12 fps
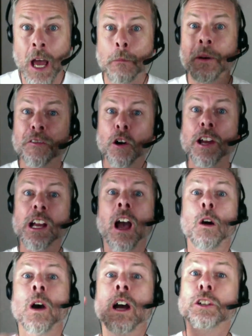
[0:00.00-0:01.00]
Before you
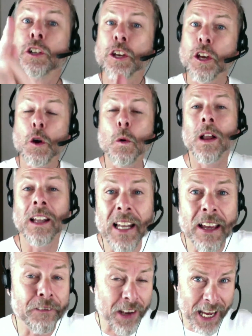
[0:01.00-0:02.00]
go, do you
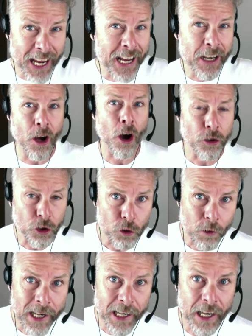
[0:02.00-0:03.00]
live in
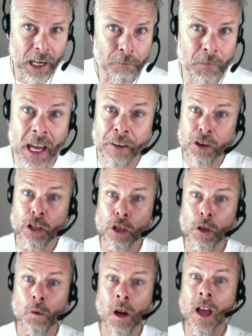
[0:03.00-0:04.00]
Australia? If you
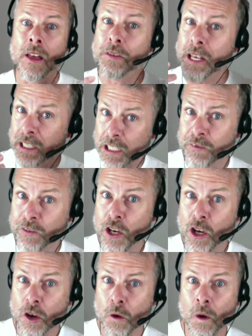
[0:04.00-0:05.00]
do, this is for
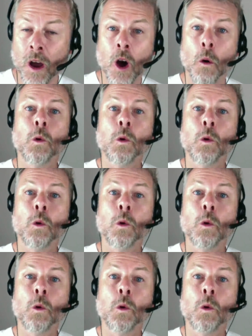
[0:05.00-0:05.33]
you.